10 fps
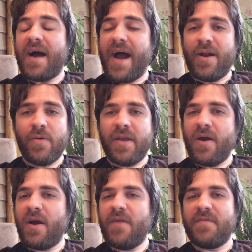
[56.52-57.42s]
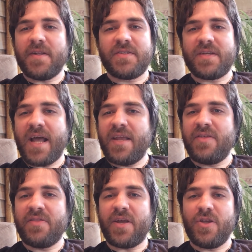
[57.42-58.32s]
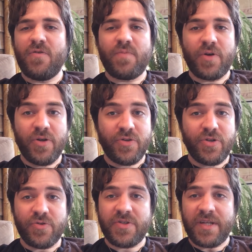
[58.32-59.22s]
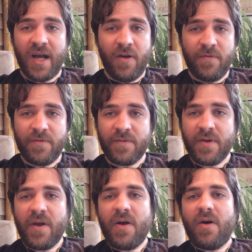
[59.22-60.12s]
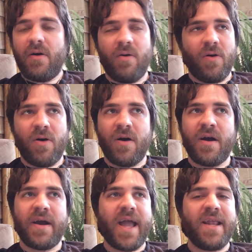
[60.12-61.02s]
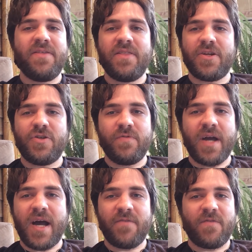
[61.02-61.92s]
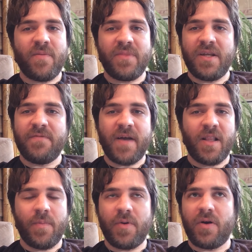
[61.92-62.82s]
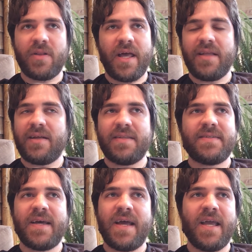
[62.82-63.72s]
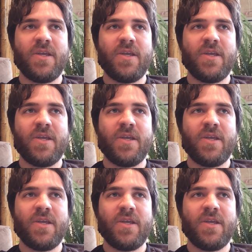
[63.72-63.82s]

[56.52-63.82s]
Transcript: I don't care if it's anything that you've produced yourself or anything that you've gotten from the developer. Like, let's say